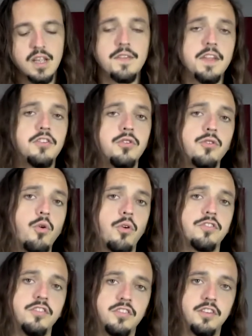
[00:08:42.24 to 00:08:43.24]
and then 2
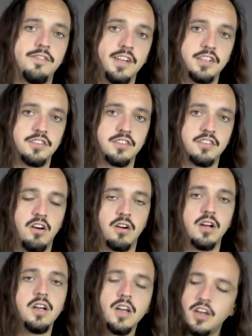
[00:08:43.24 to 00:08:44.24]
choruses to finish the song.
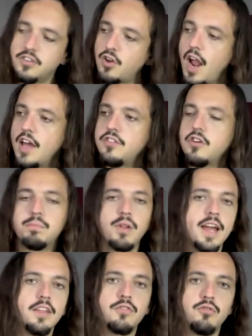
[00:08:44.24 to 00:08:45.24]
So as you're
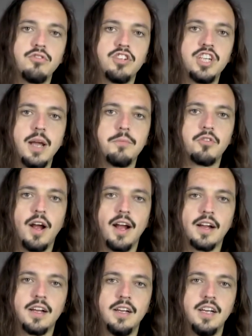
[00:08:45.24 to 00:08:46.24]
playing through the jam
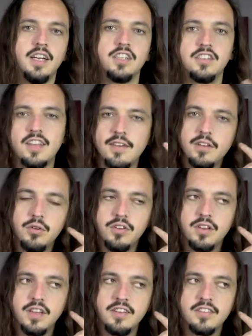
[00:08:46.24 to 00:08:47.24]
track, just have a
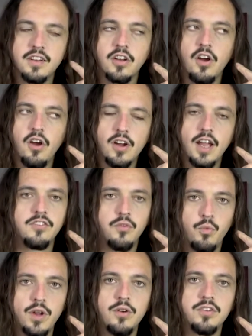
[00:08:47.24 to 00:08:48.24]
little listen and go, okay, so
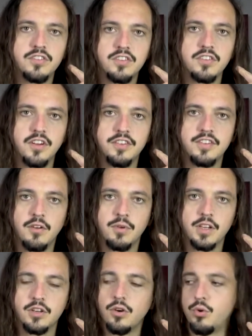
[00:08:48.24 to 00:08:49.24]
where is this going to sound
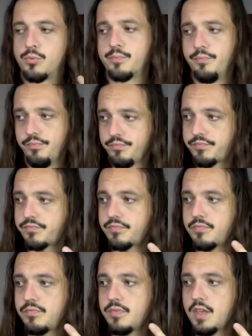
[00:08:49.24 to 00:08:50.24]
really cool?
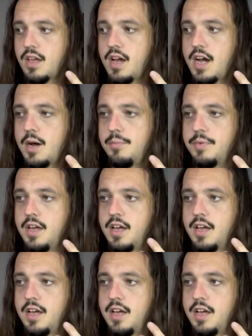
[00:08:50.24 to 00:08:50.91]
Now,